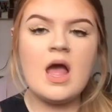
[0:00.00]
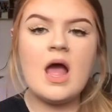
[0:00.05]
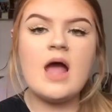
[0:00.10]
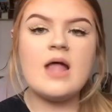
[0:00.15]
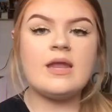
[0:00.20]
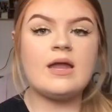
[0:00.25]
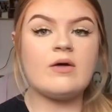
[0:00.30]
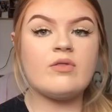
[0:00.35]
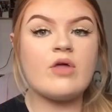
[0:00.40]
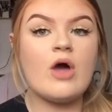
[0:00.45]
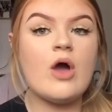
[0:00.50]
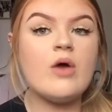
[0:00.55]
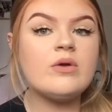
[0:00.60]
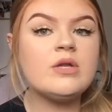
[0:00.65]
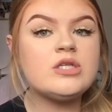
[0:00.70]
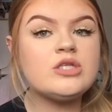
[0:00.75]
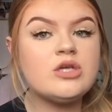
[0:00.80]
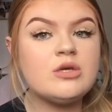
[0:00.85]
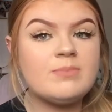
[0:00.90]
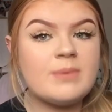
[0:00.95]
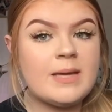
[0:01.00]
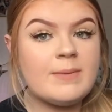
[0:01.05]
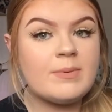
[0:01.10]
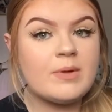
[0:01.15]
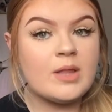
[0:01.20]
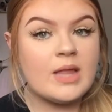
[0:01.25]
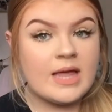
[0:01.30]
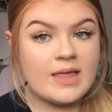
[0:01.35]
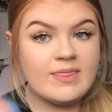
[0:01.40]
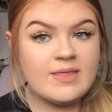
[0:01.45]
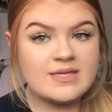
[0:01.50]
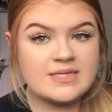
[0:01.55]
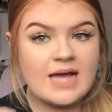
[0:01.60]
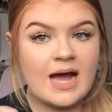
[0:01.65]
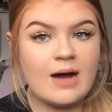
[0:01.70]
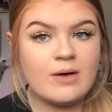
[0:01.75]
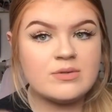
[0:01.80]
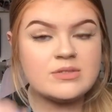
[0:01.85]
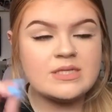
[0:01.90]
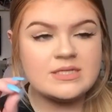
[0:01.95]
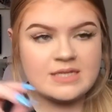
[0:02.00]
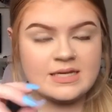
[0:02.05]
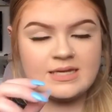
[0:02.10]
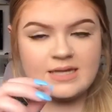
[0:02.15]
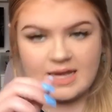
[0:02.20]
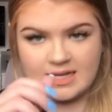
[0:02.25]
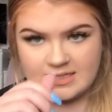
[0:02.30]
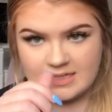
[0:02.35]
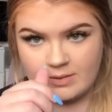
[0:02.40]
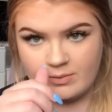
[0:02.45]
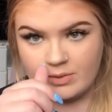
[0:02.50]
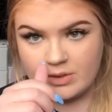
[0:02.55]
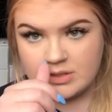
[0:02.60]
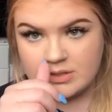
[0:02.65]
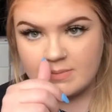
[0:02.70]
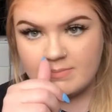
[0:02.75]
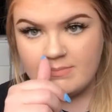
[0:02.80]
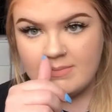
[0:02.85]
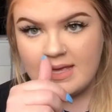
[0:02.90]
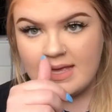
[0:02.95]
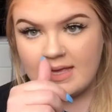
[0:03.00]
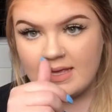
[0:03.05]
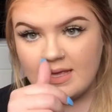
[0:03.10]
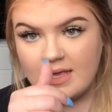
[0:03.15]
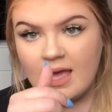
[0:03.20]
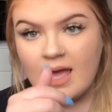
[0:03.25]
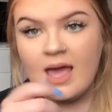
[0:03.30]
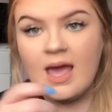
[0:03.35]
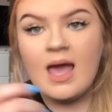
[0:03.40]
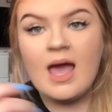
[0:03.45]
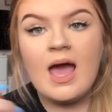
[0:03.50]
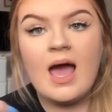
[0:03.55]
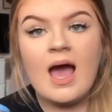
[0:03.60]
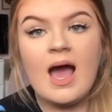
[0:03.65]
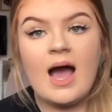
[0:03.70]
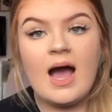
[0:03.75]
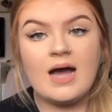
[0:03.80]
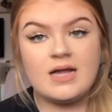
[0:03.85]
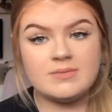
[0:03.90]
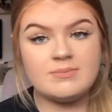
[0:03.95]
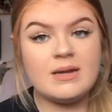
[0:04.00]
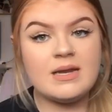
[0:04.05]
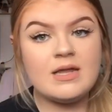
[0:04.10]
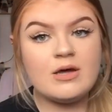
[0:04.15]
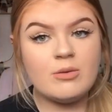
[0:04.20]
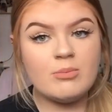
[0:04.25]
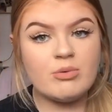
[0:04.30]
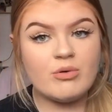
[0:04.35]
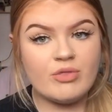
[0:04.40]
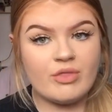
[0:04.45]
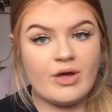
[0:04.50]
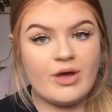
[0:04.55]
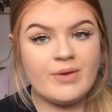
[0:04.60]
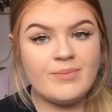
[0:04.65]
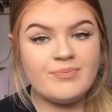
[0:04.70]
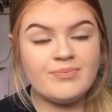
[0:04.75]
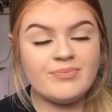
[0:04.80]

Now, the only 2 people in this house that didn't get it was me and my little brother.